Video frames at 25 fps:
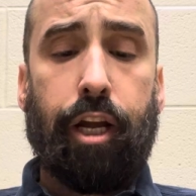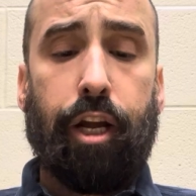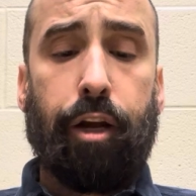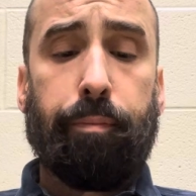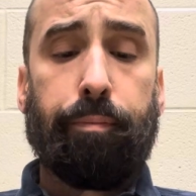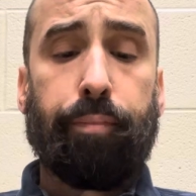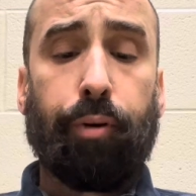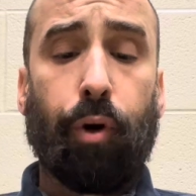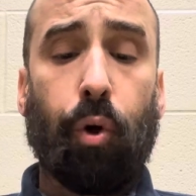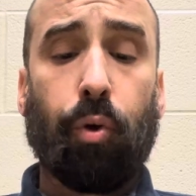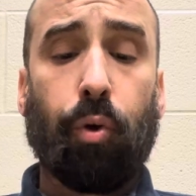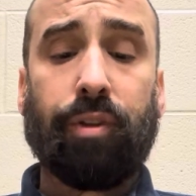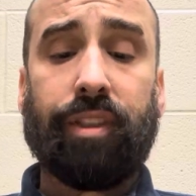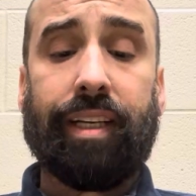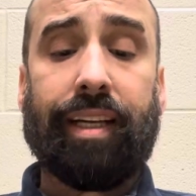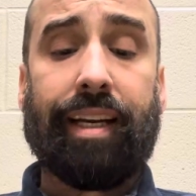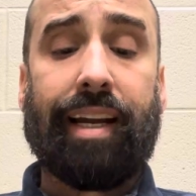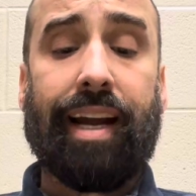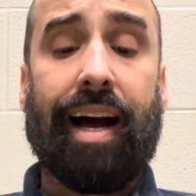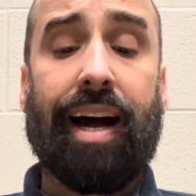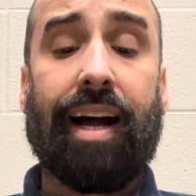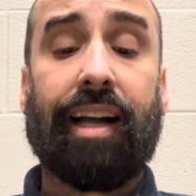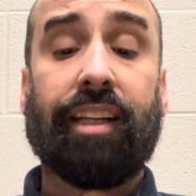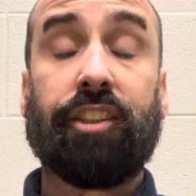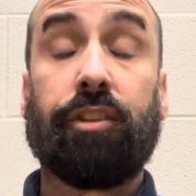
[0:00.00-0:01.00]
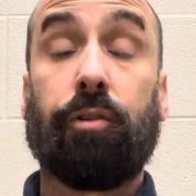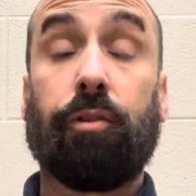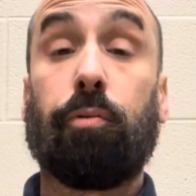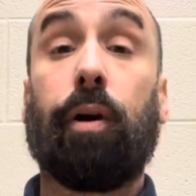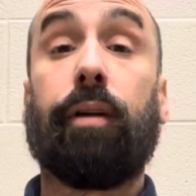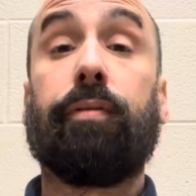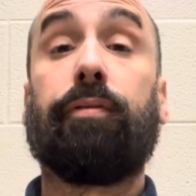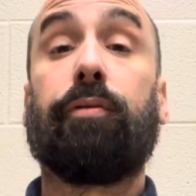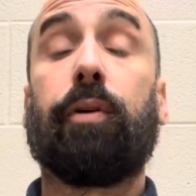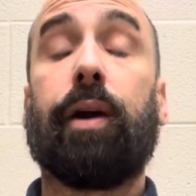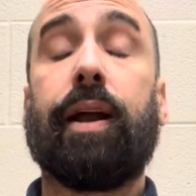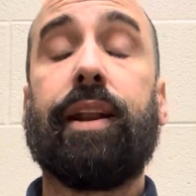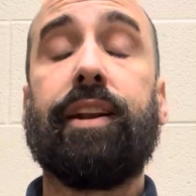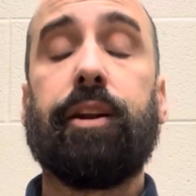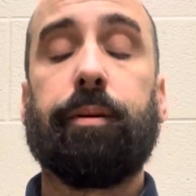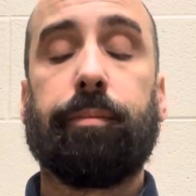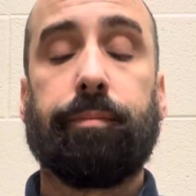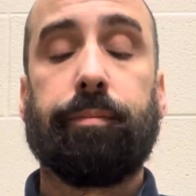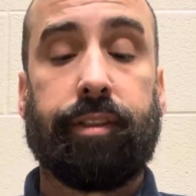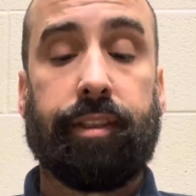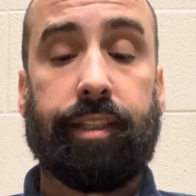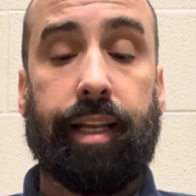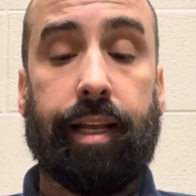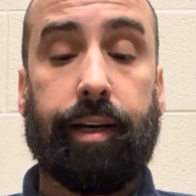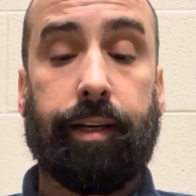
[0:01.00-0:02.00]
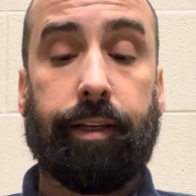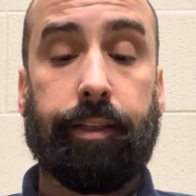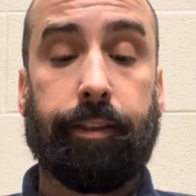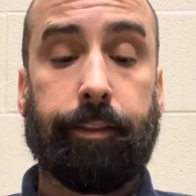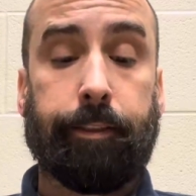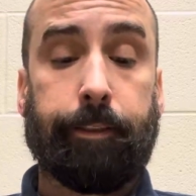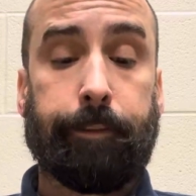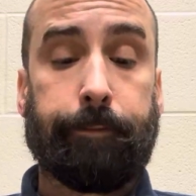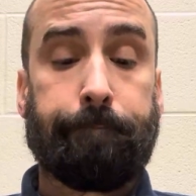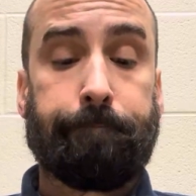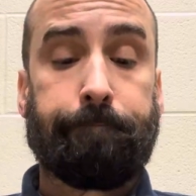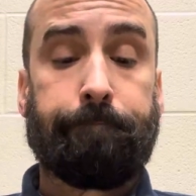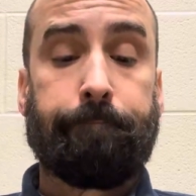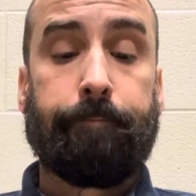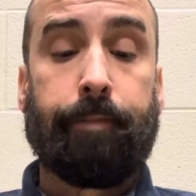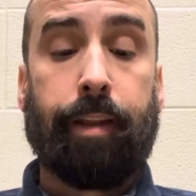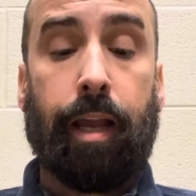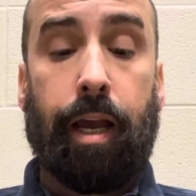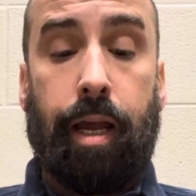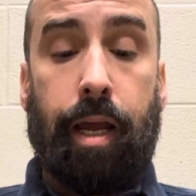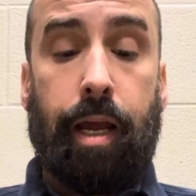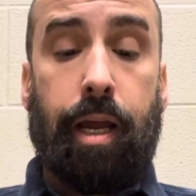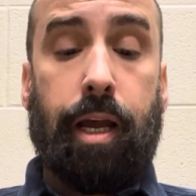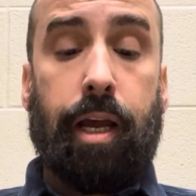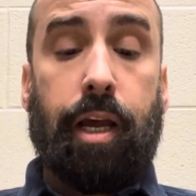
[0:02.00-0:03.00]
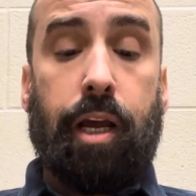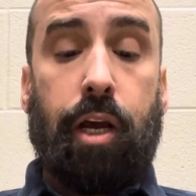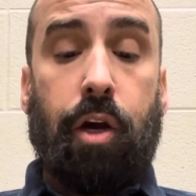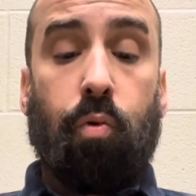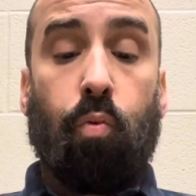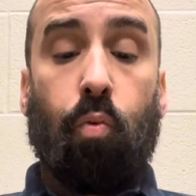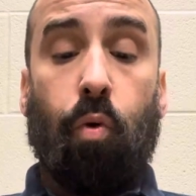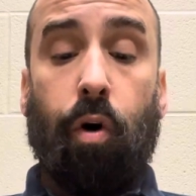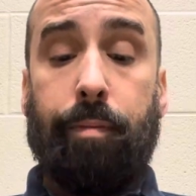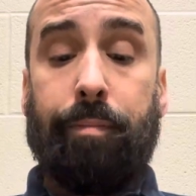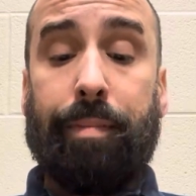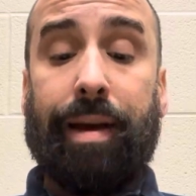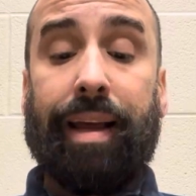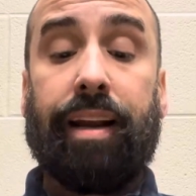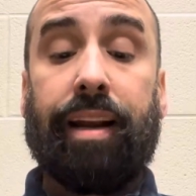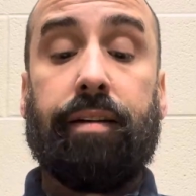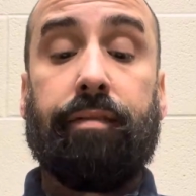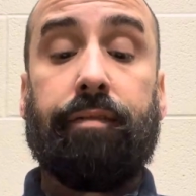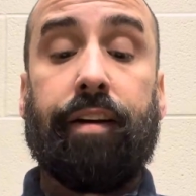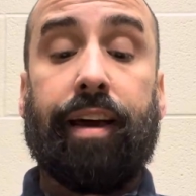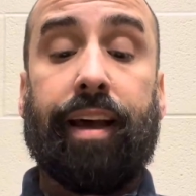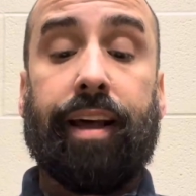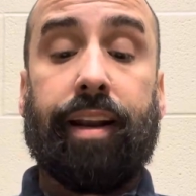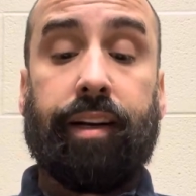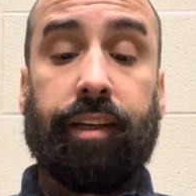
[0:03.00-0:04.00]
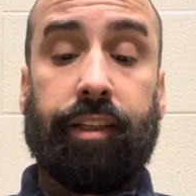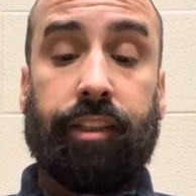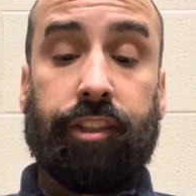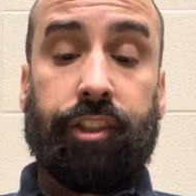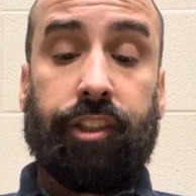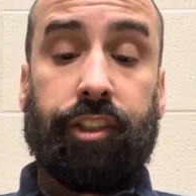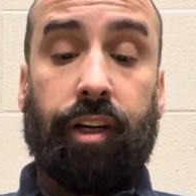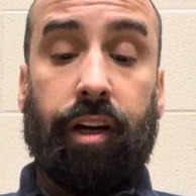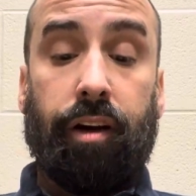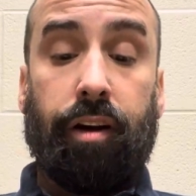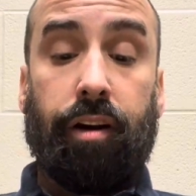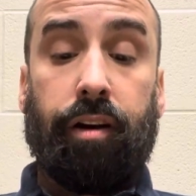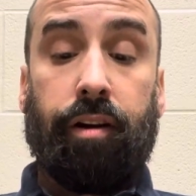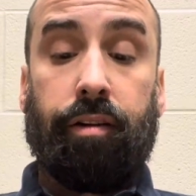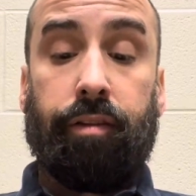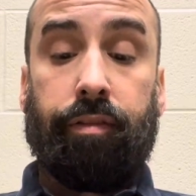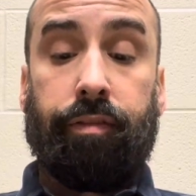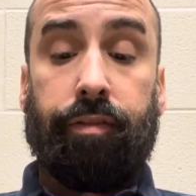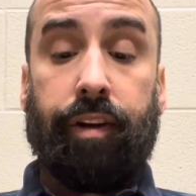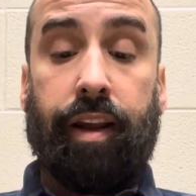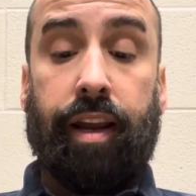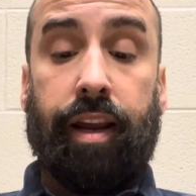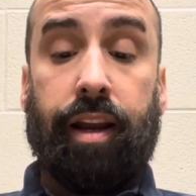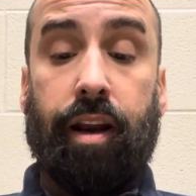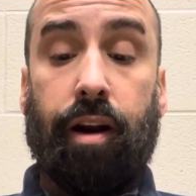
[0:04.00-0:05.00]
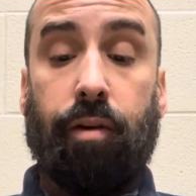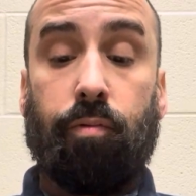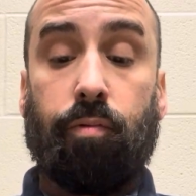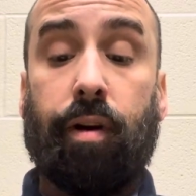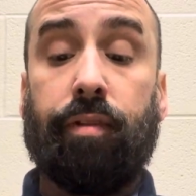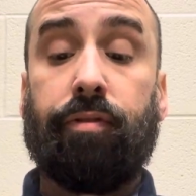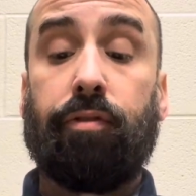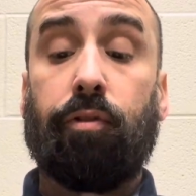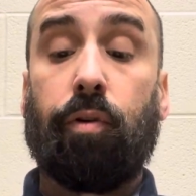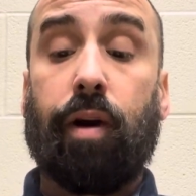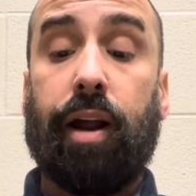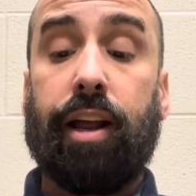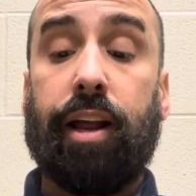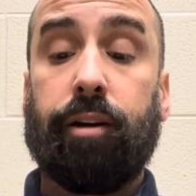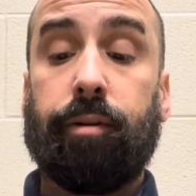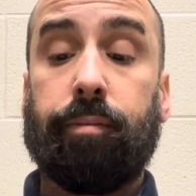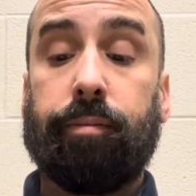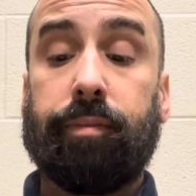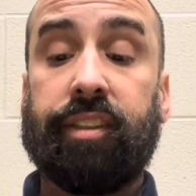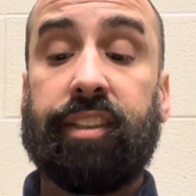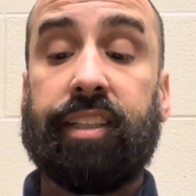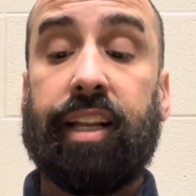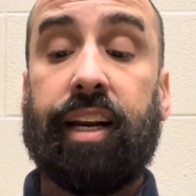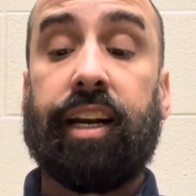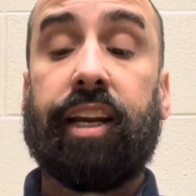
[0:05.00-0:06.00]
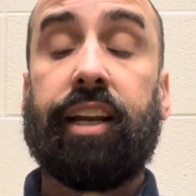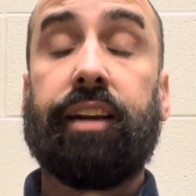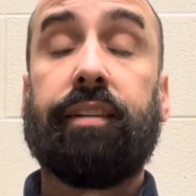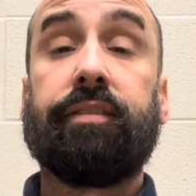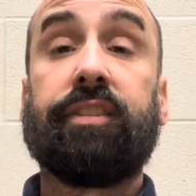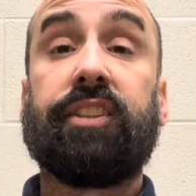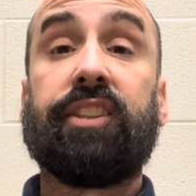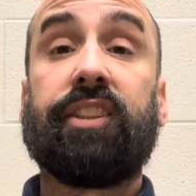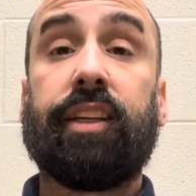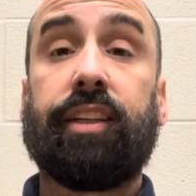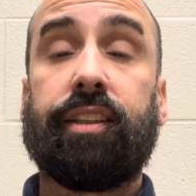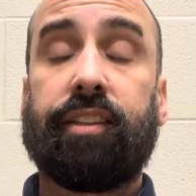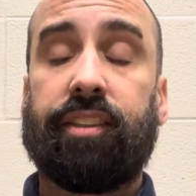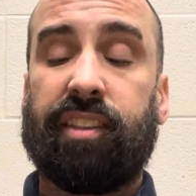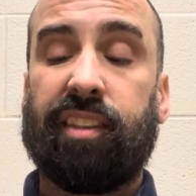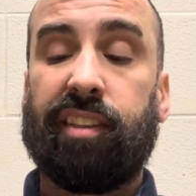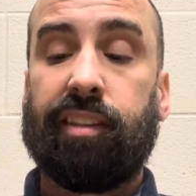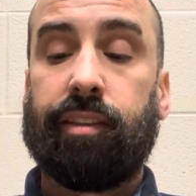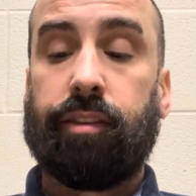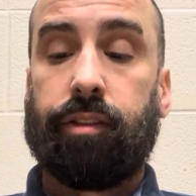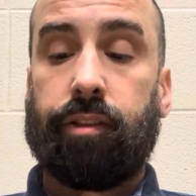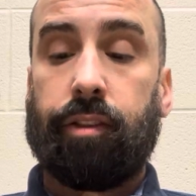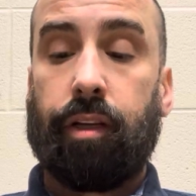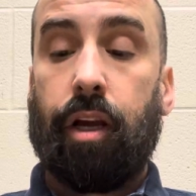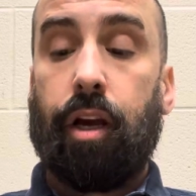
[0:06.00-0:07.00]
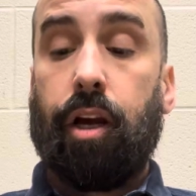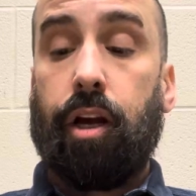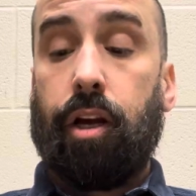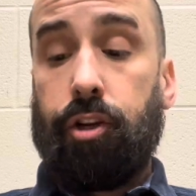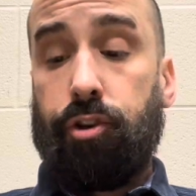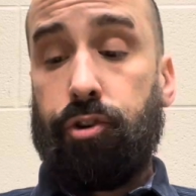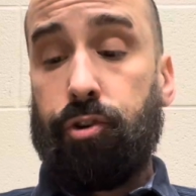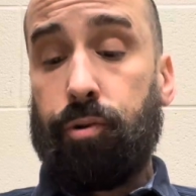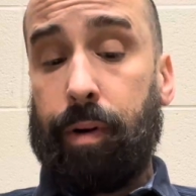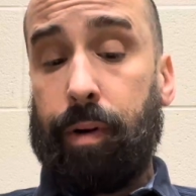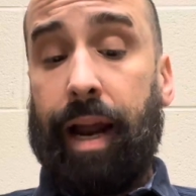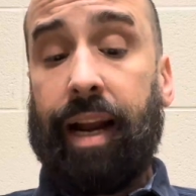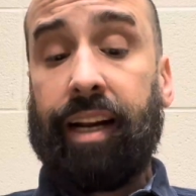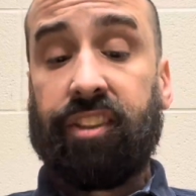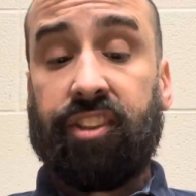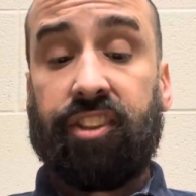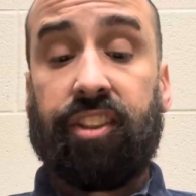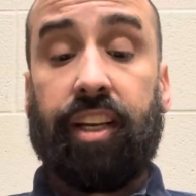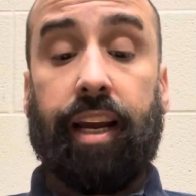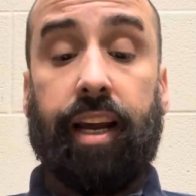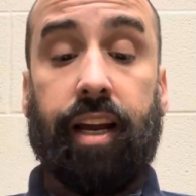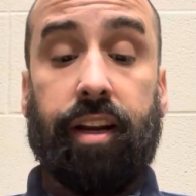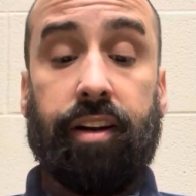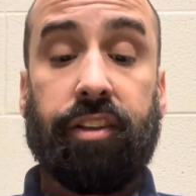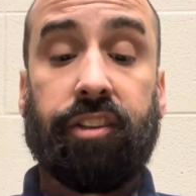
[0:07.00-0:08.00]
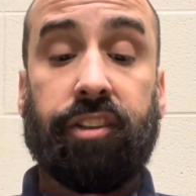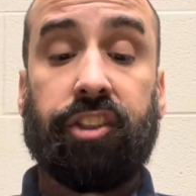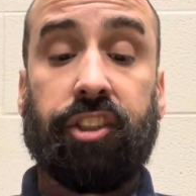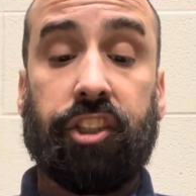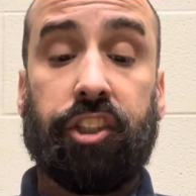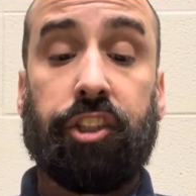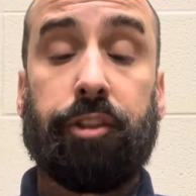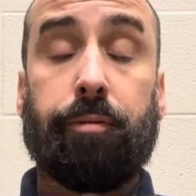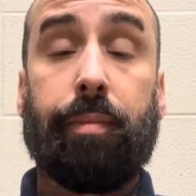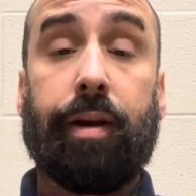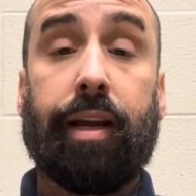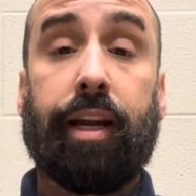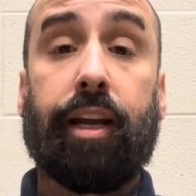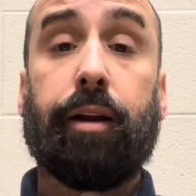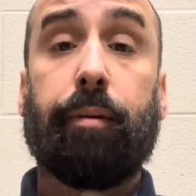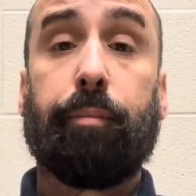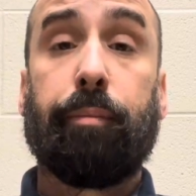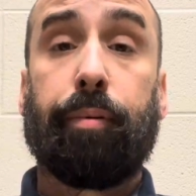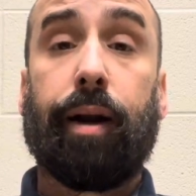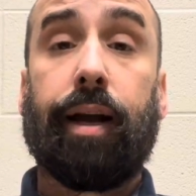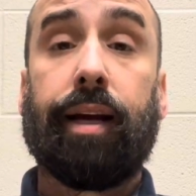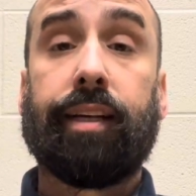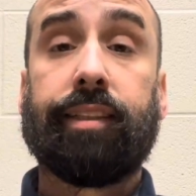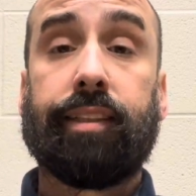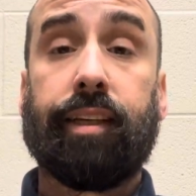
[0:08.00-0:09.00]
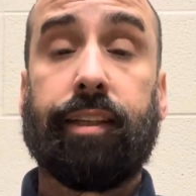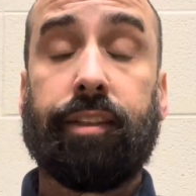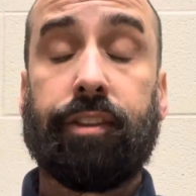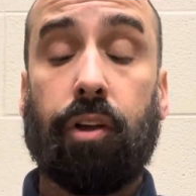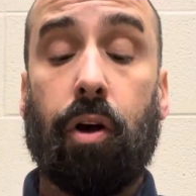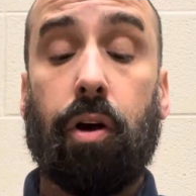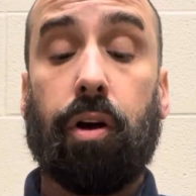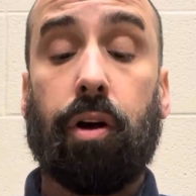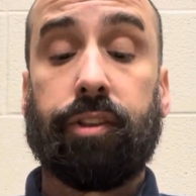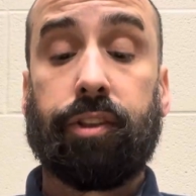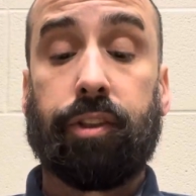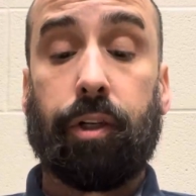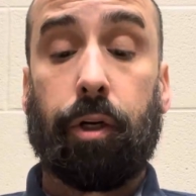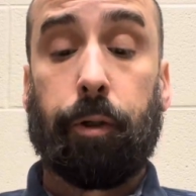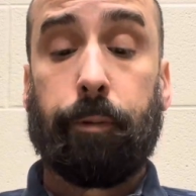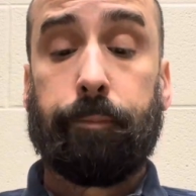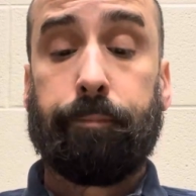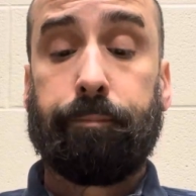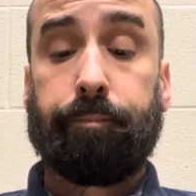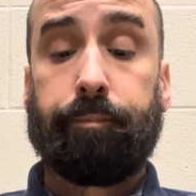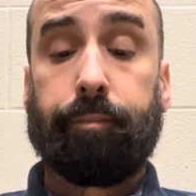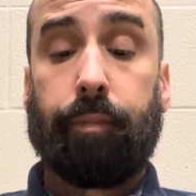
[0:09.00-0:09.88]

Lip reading: Pros and cons of referendums, that is. One main advantage of a referendum is that it gives citizens direct say in decision-making process also.